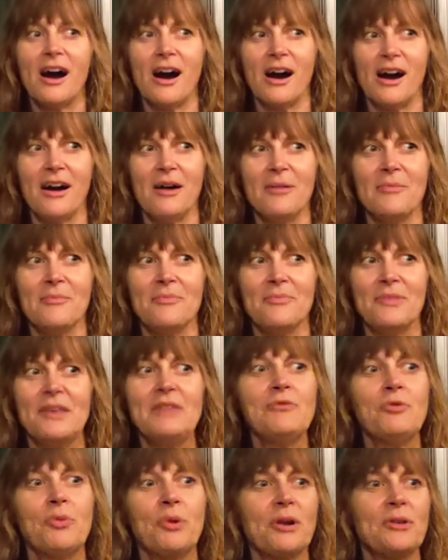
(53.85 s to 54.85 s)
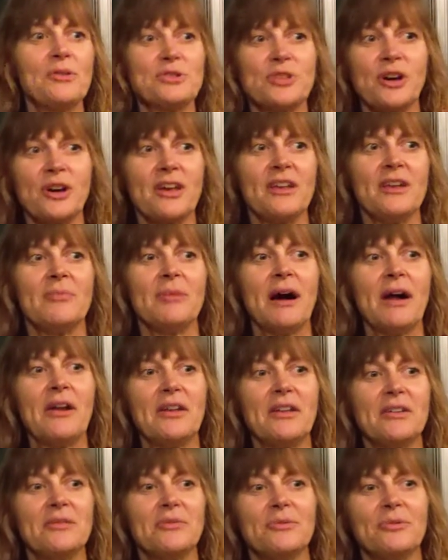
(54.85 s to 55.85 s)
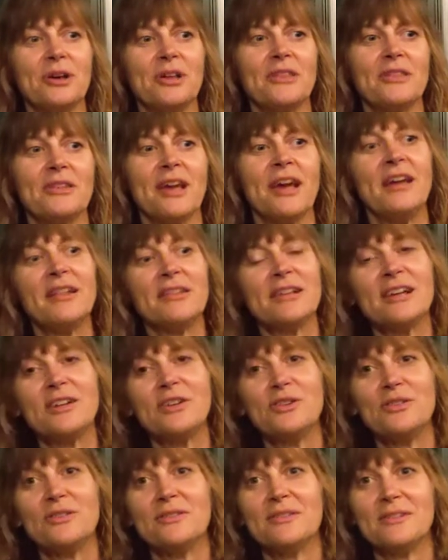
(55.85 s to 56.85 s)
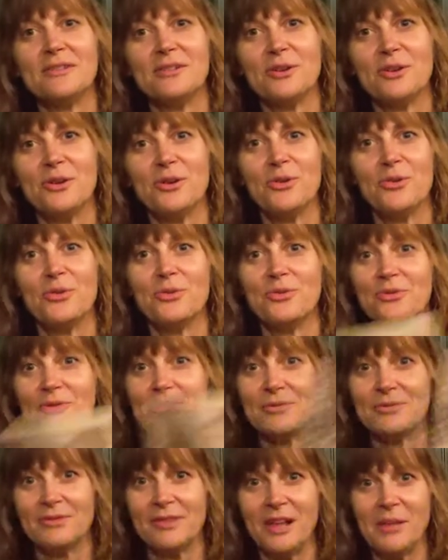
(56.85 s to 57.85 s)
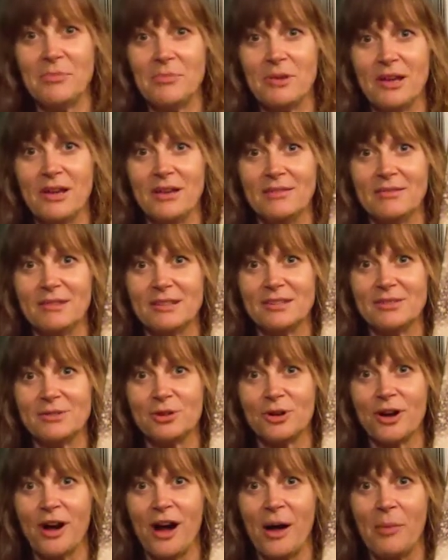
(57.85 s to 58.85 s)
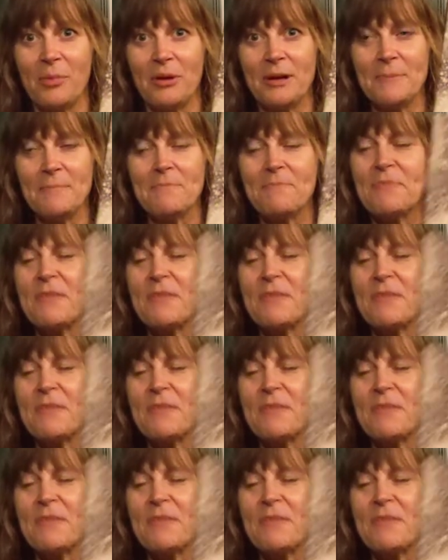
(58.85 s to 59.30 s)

Um, even when I was talking about it with Caitlin, who lent me, this is her copy.